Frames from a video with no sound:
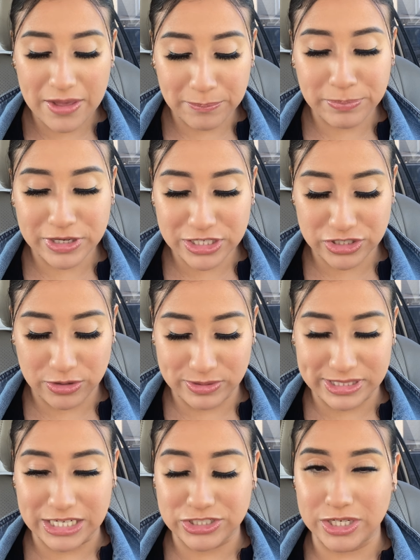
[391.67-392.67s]
pretty sure it
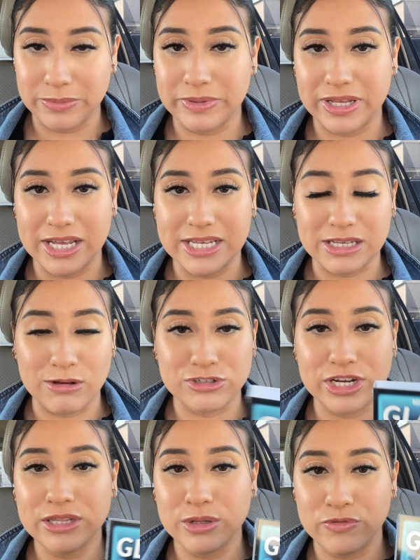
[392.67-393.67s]
was that cheap because I was
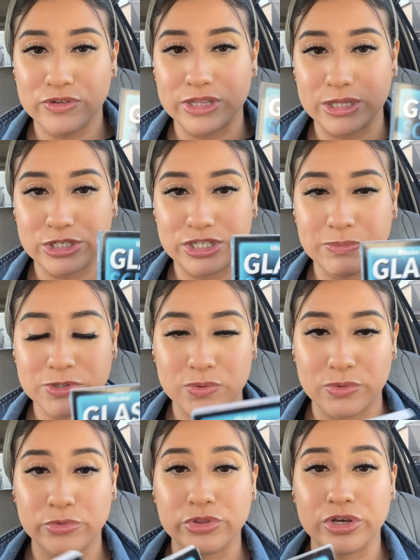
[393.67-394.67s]
trying to look for the cheapest
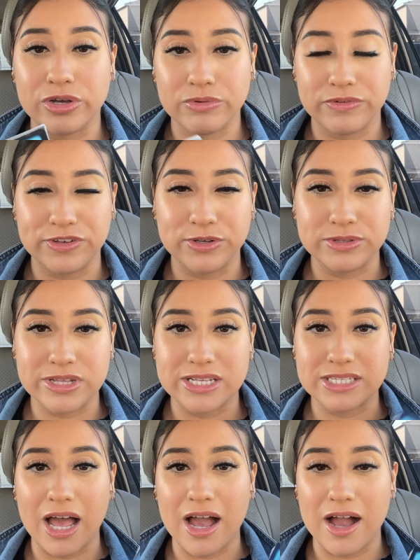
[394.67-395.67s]
one with the good reviews.
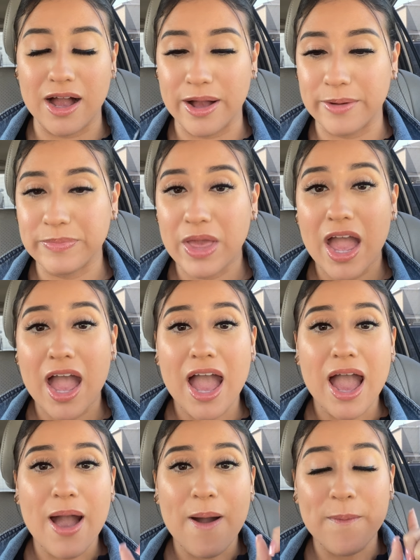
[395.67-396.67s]
Because
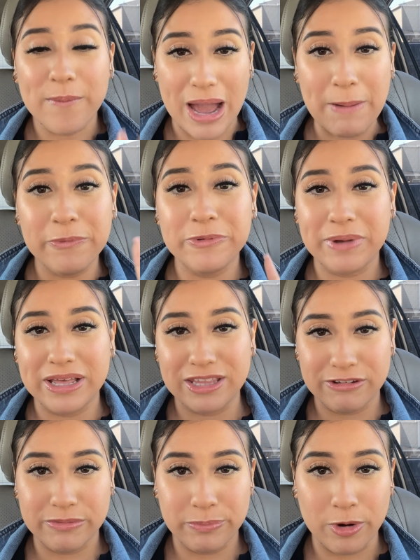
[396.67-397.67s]
what happened with my
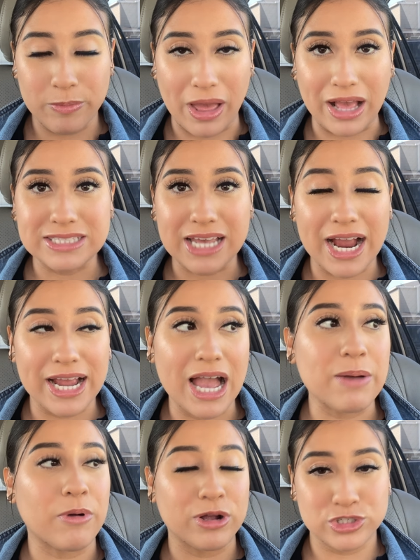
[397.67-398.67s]
11 Pro Max, I
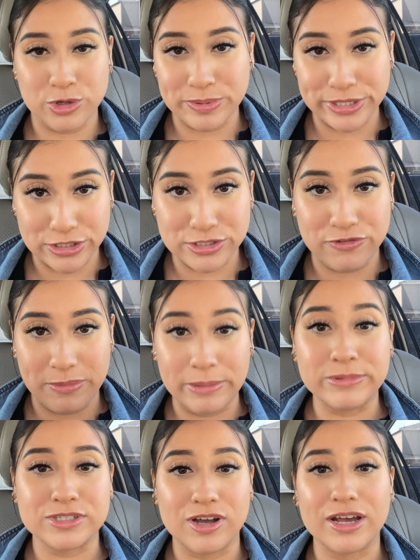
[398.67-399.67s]
had brought screen protectors from
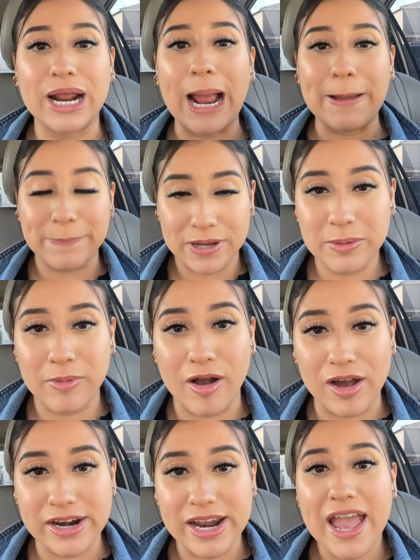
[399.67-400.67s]
Amazon. I put them
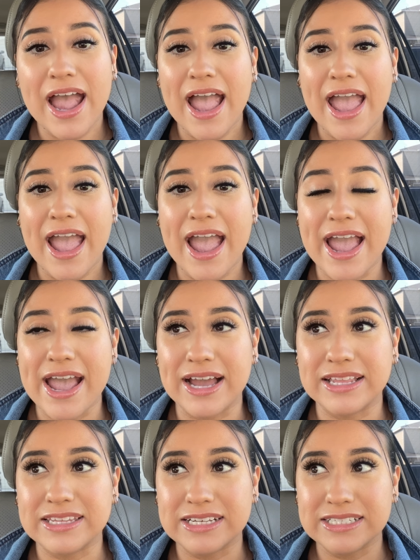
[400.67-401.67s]
on,
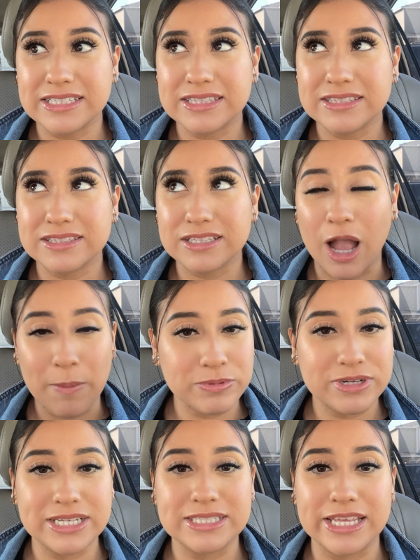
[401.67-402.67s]
and a couple
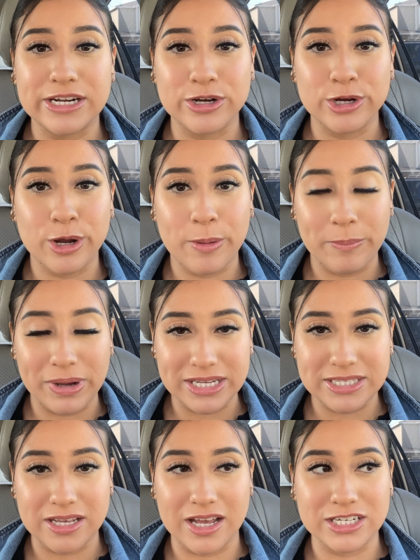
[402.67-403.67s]
days later, my
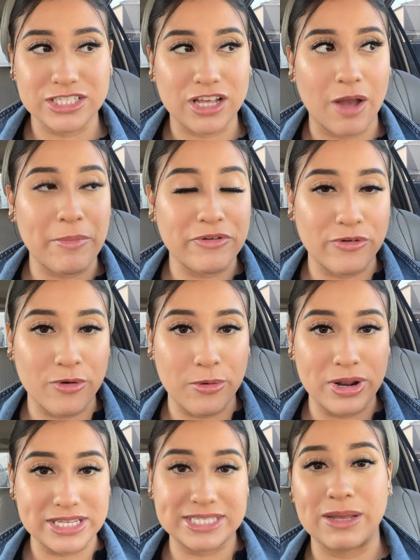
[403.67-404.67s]
son just got my
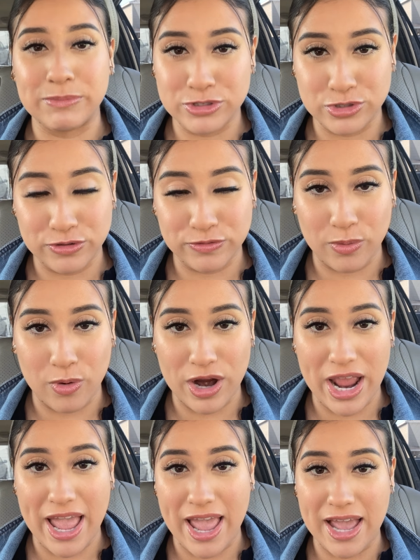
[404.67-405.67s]
phone and slammed it to the
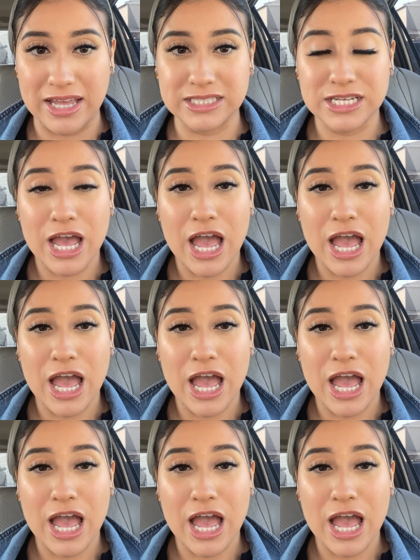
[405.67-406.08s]
floor, and